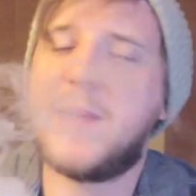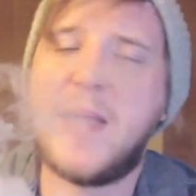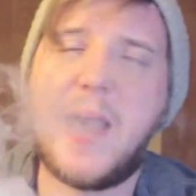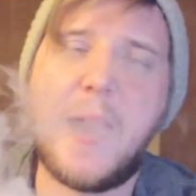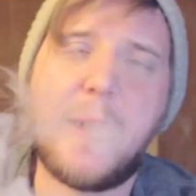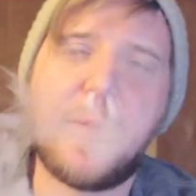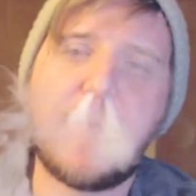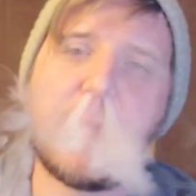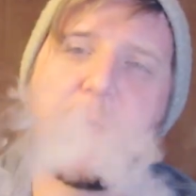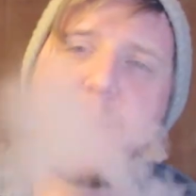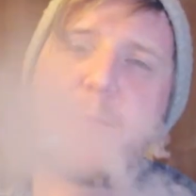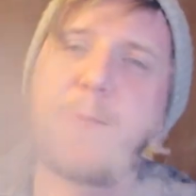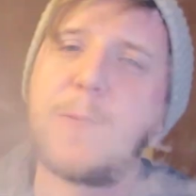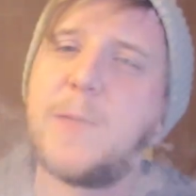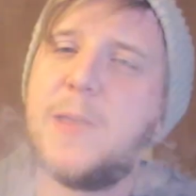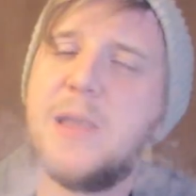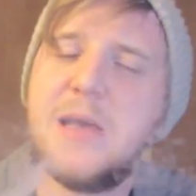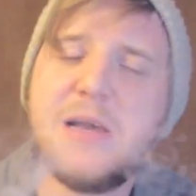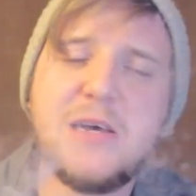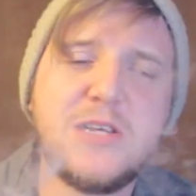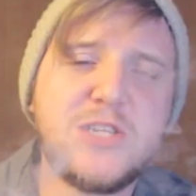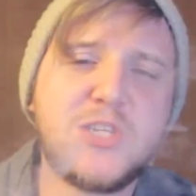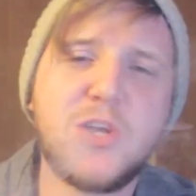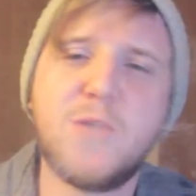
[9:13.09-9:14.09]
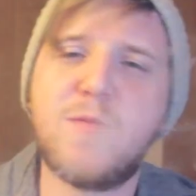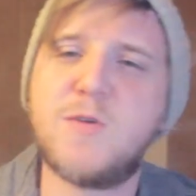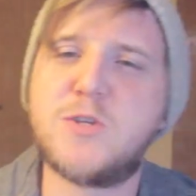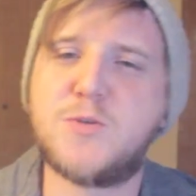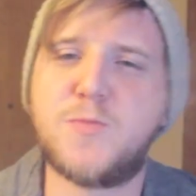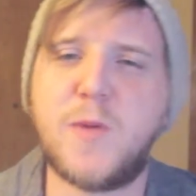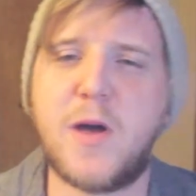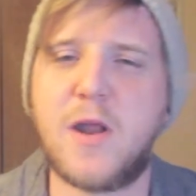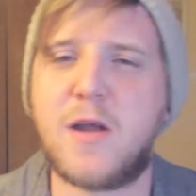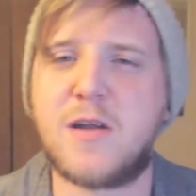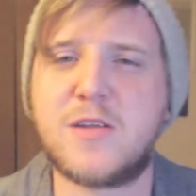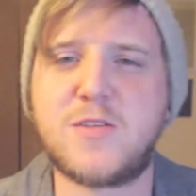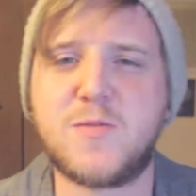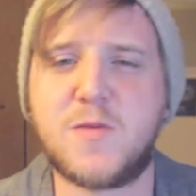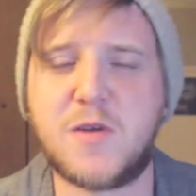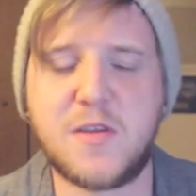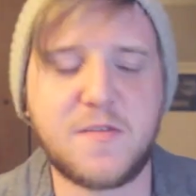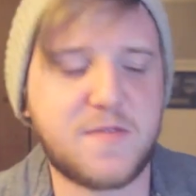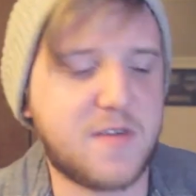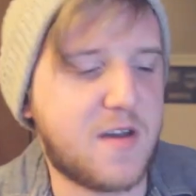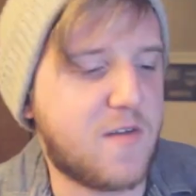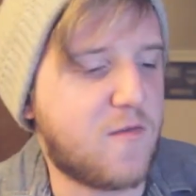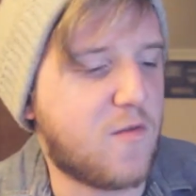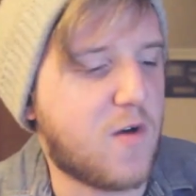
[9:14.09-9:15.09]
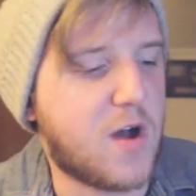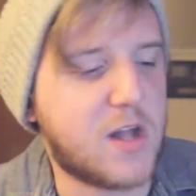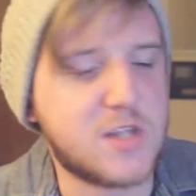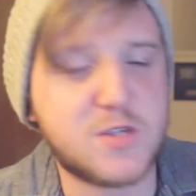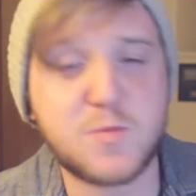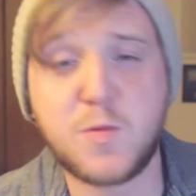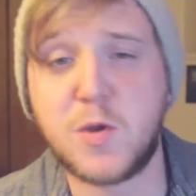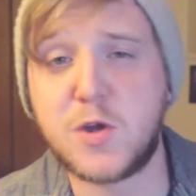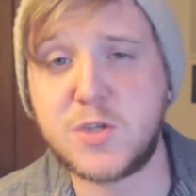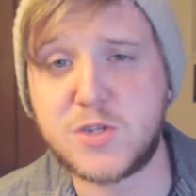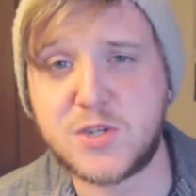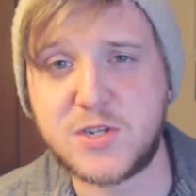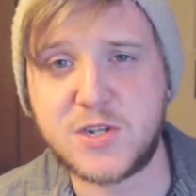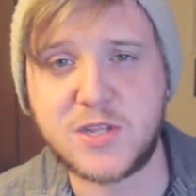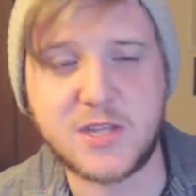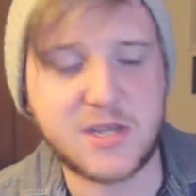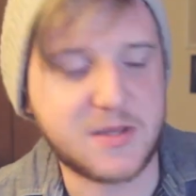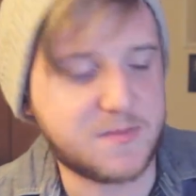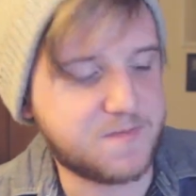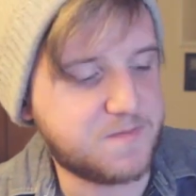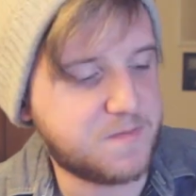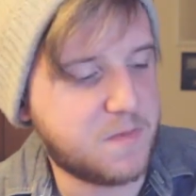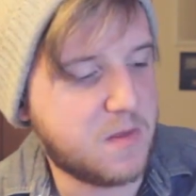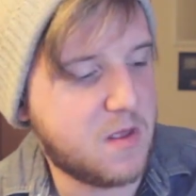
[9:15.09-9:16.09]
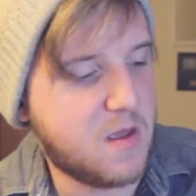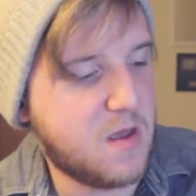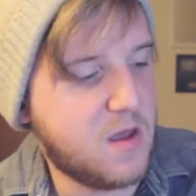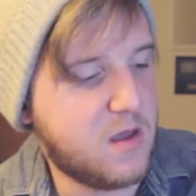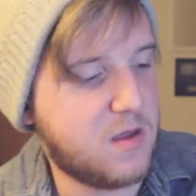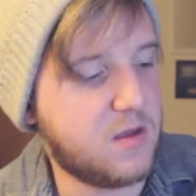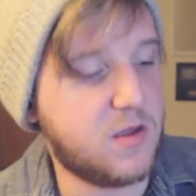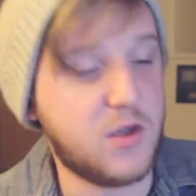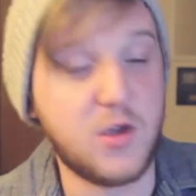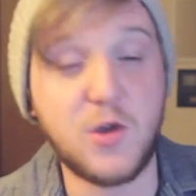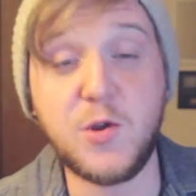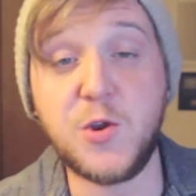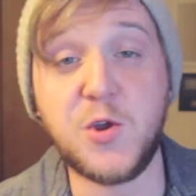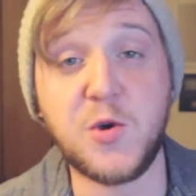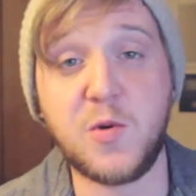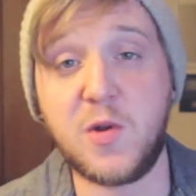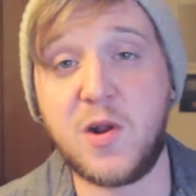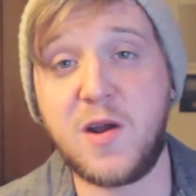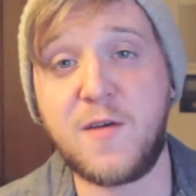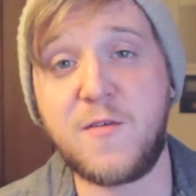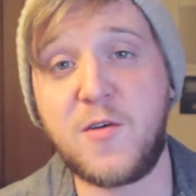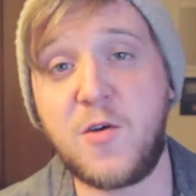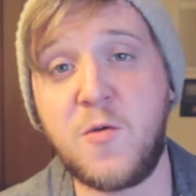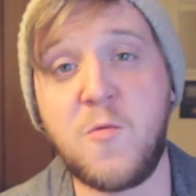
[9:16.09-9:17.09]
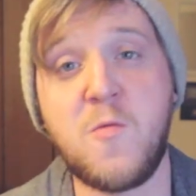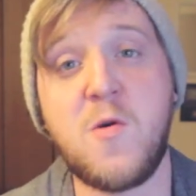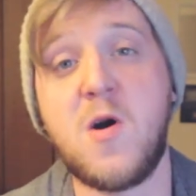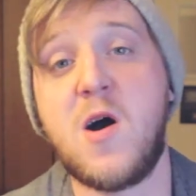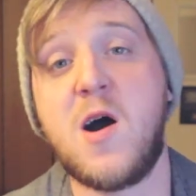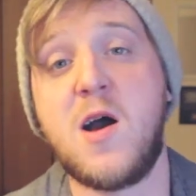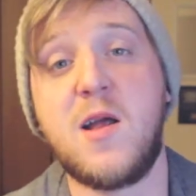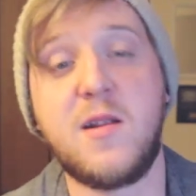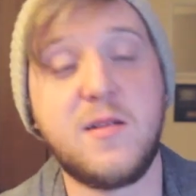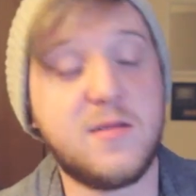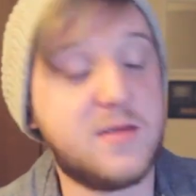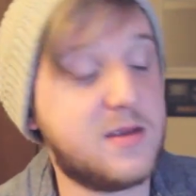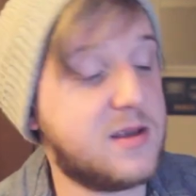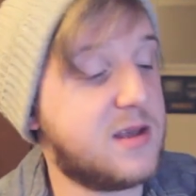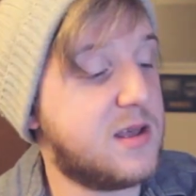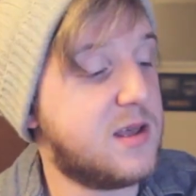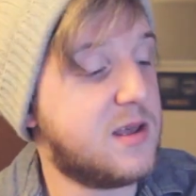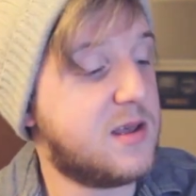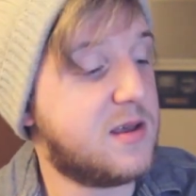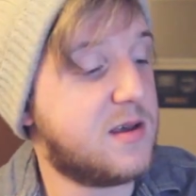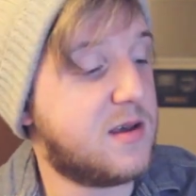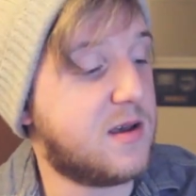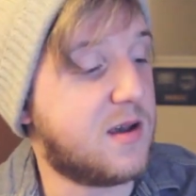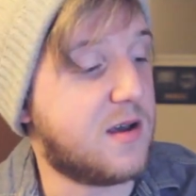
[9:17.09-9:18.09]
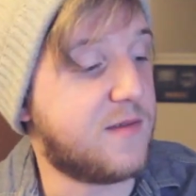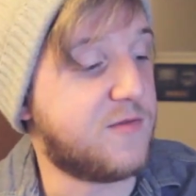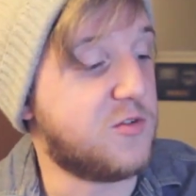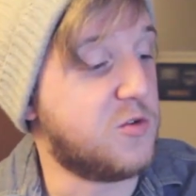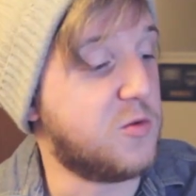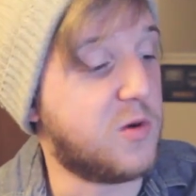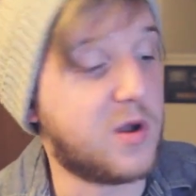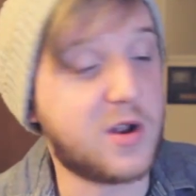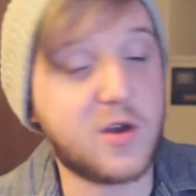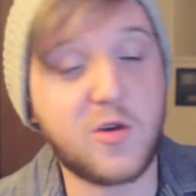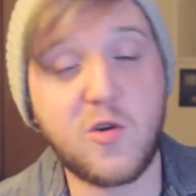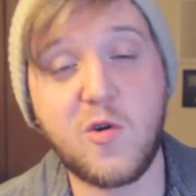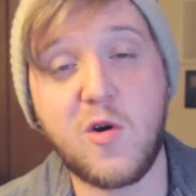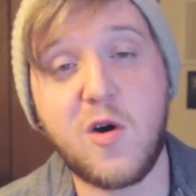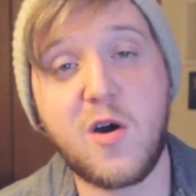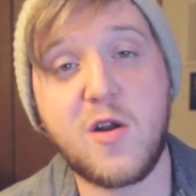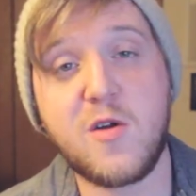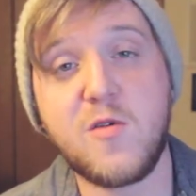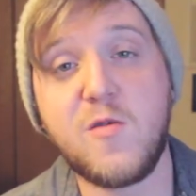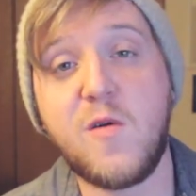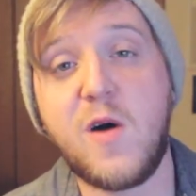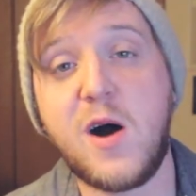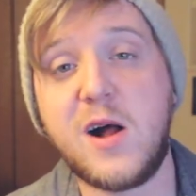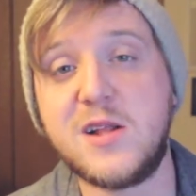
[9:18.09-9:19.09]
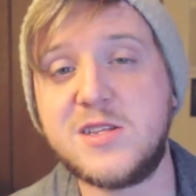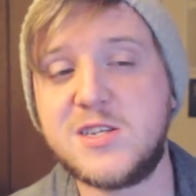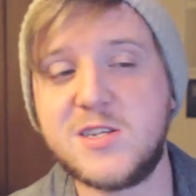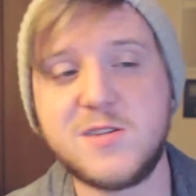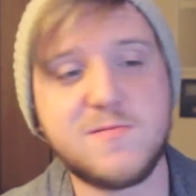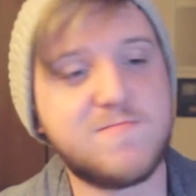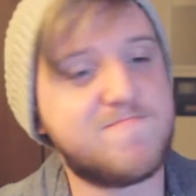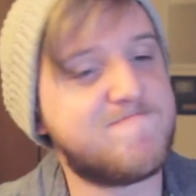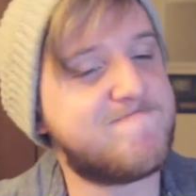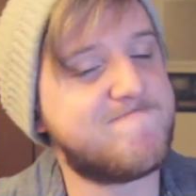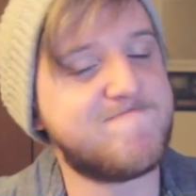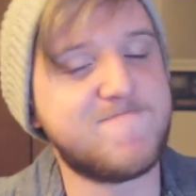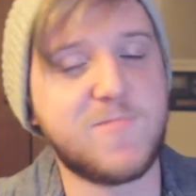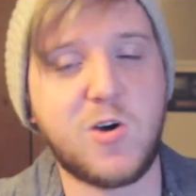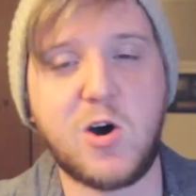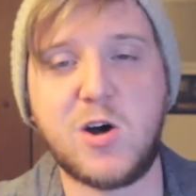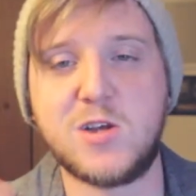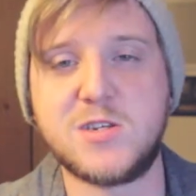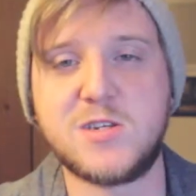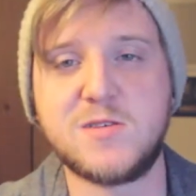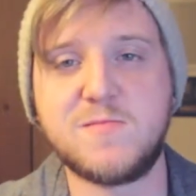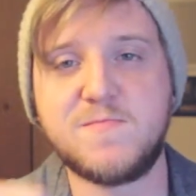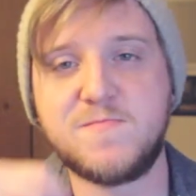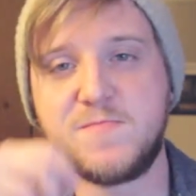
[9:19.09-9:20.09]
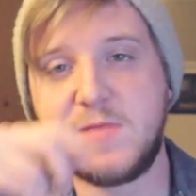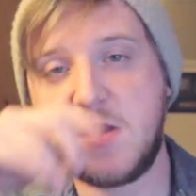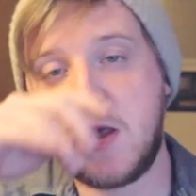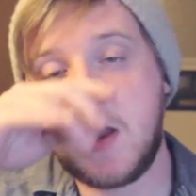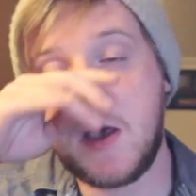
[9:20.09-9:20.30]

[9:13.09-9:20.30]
yeah, so much better at 25 watts. Personally, you do whatever you want. If you want to go to 100 watts, awesome.